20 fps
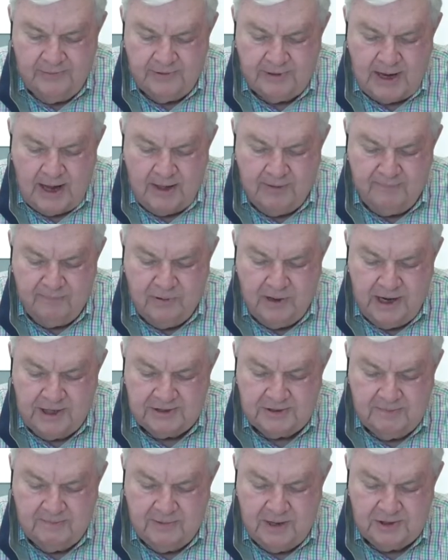South
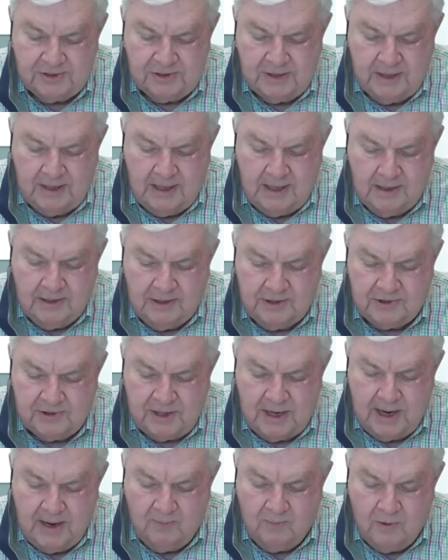Plaza Mezzanine.
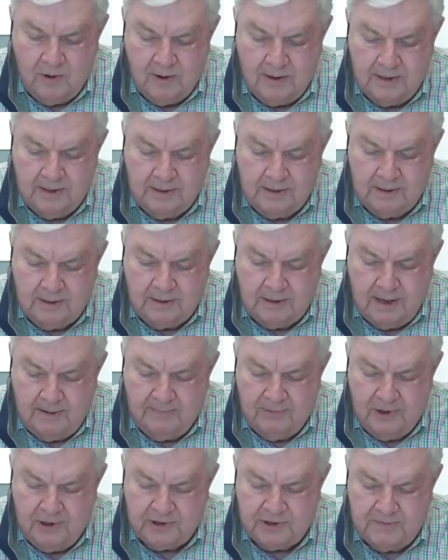Design work and the
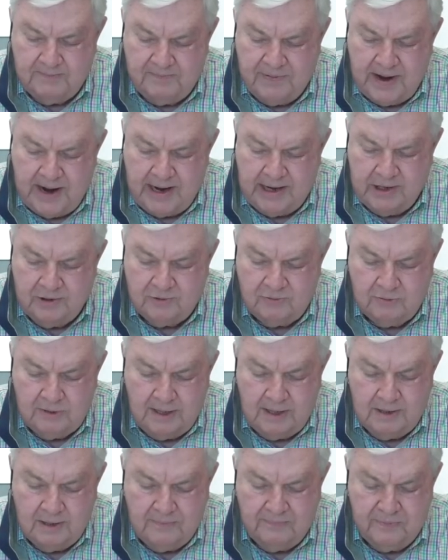demolition package
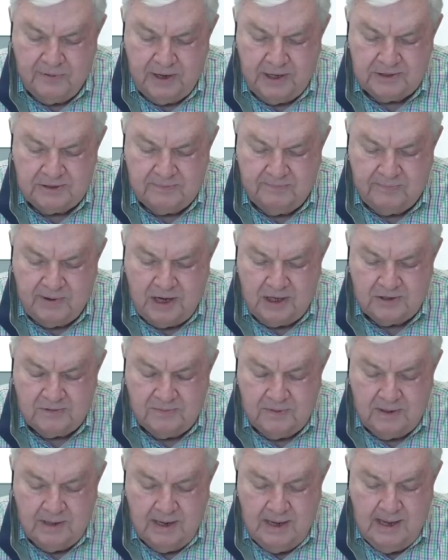related to the Plaza
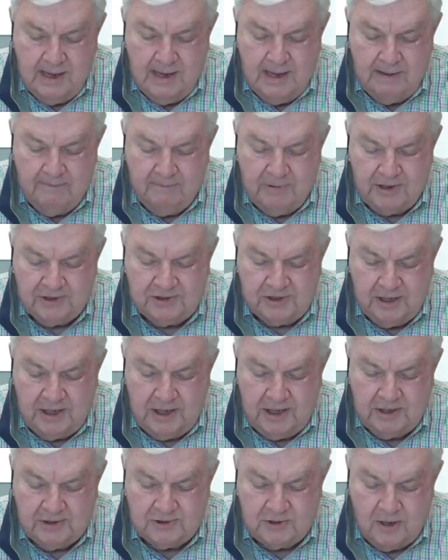basement
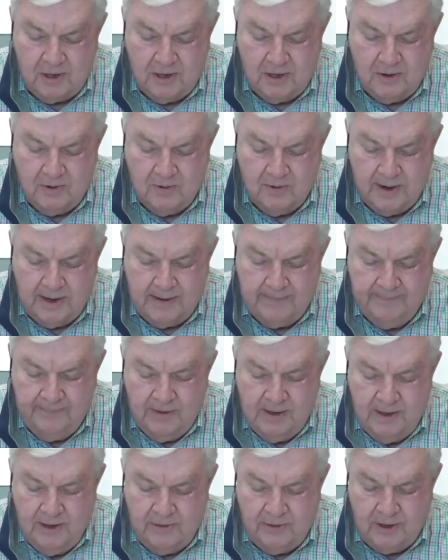mezzanine is ongoing.
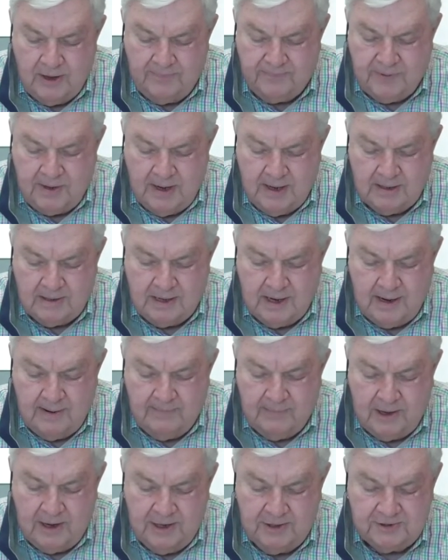The updated
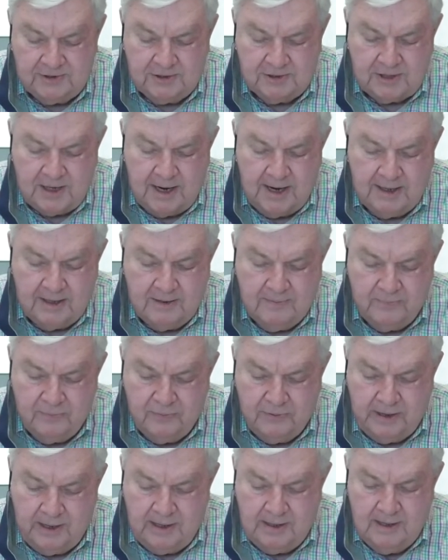timeline is design
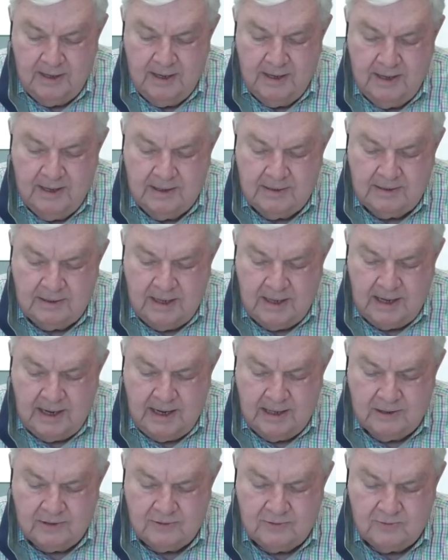complete,
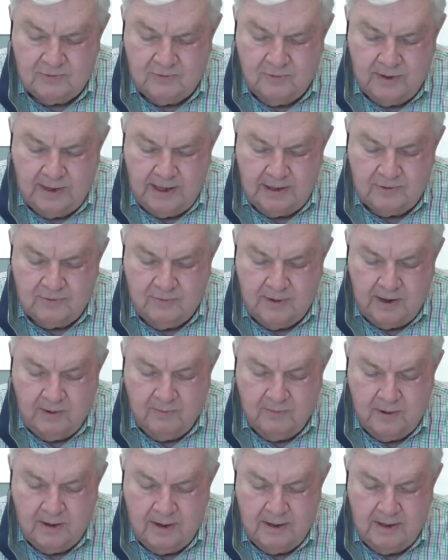
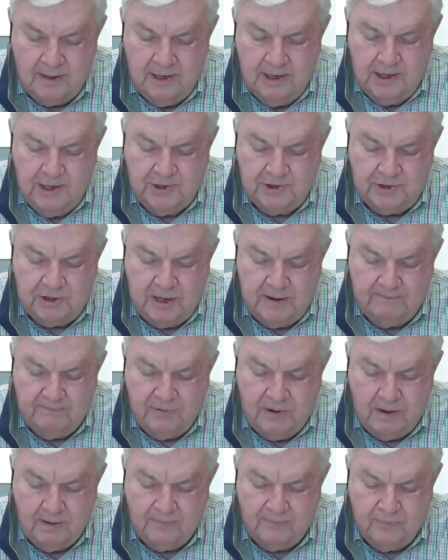10-8-2021,
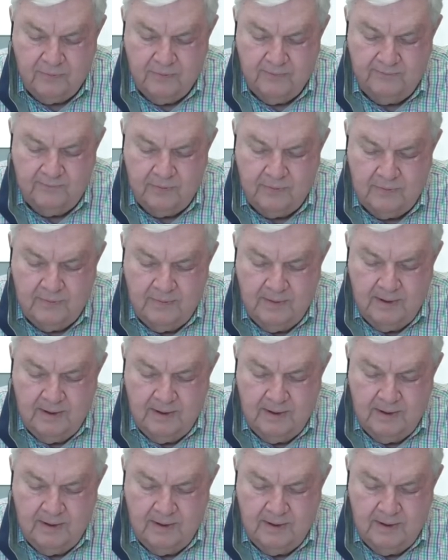GMP approval,